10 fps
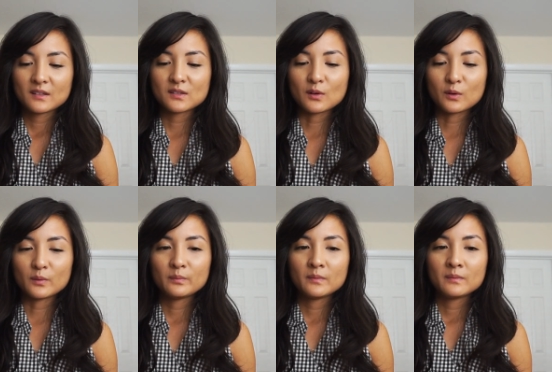So
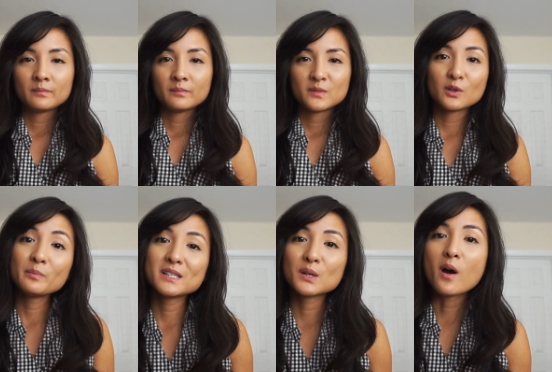don't
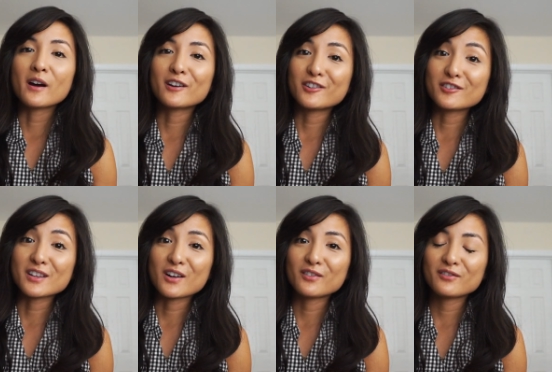be so hard on
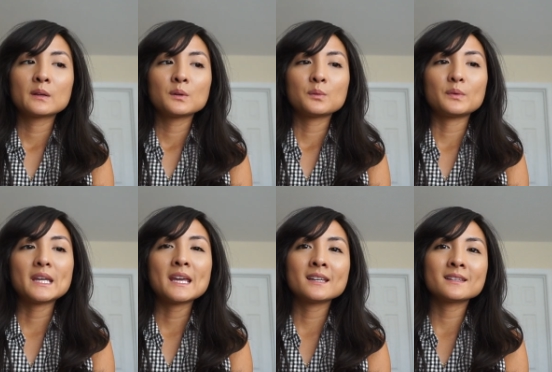yourself. We
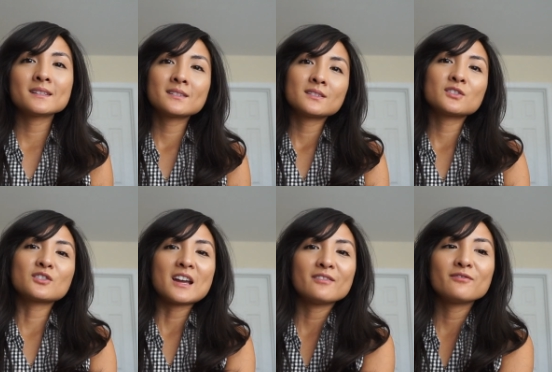can't
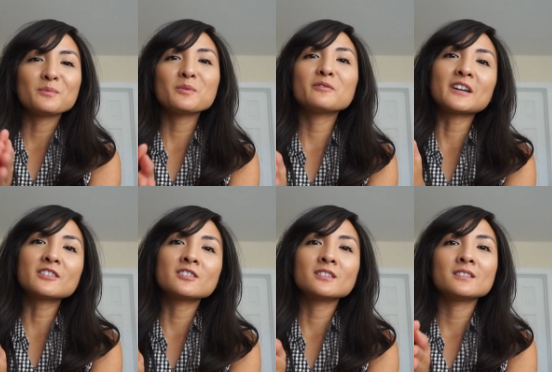strive for
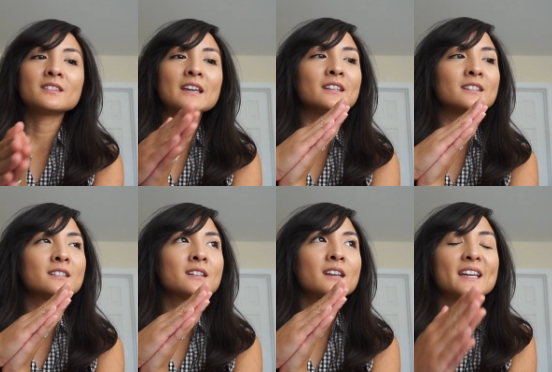perfection and
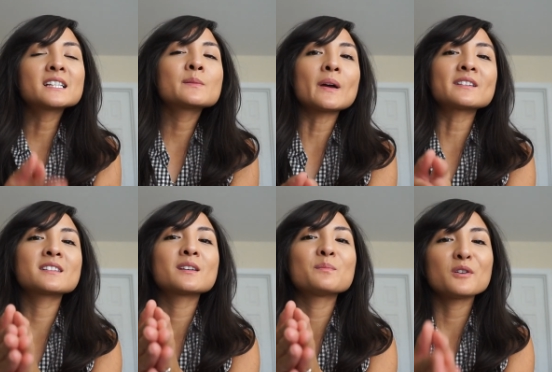
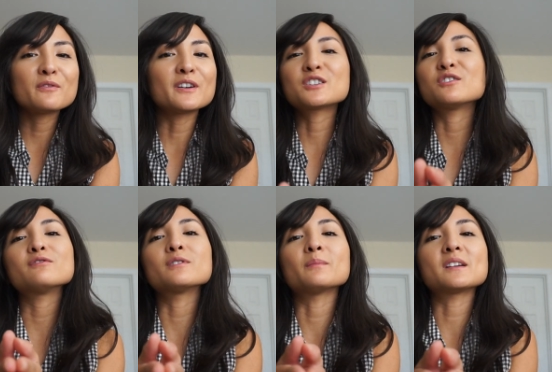expect perfection
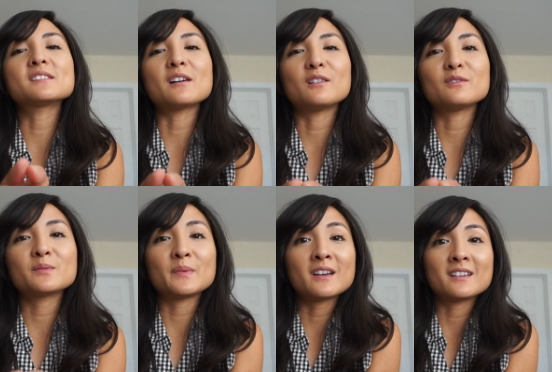from
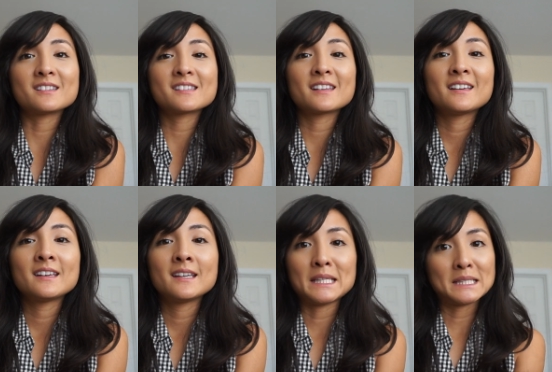ourselves because
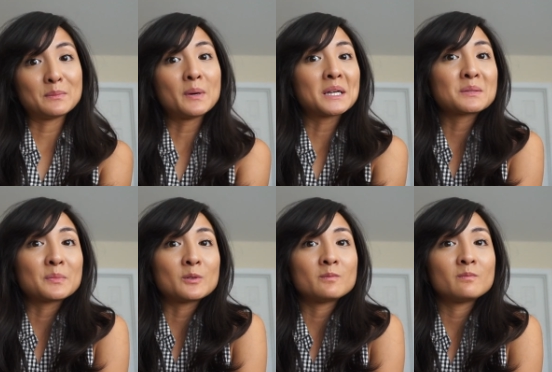it's
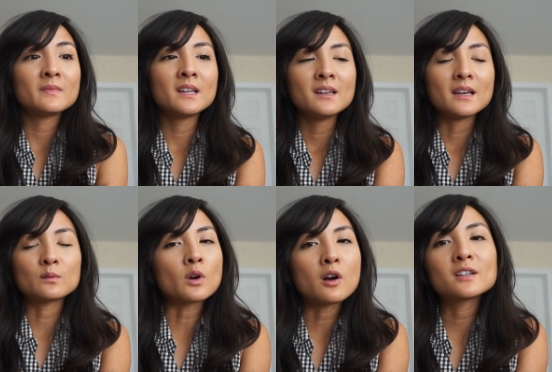impossible. And
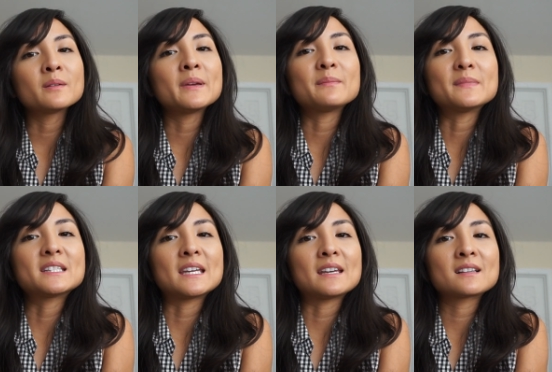we're all gonna make
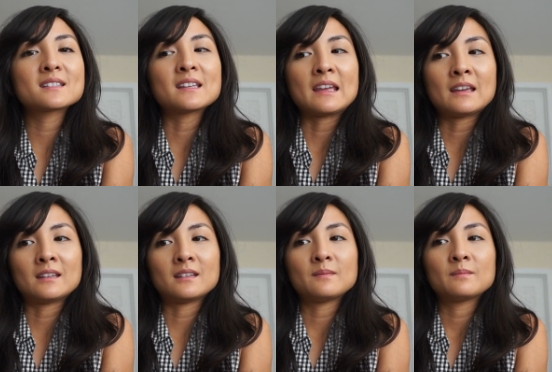mistakes.
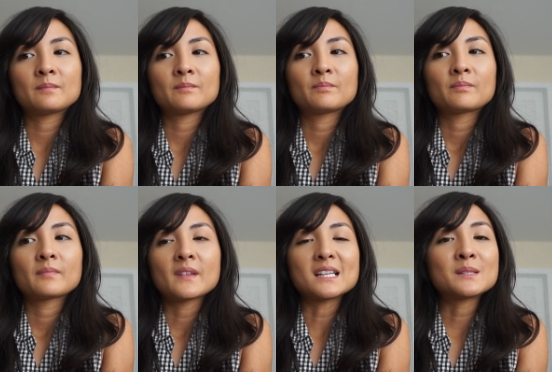And
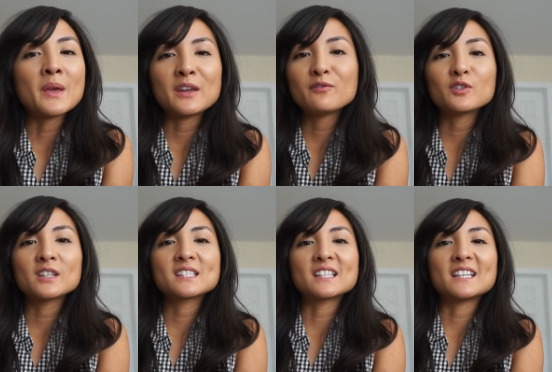as painful
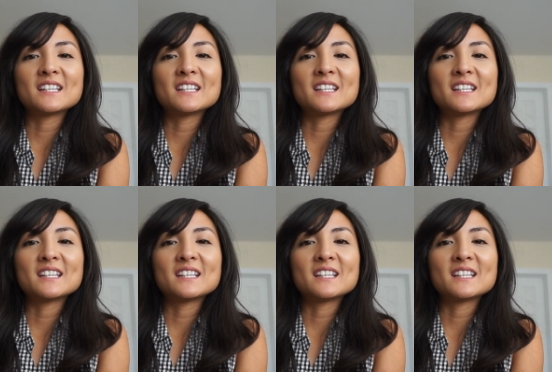as it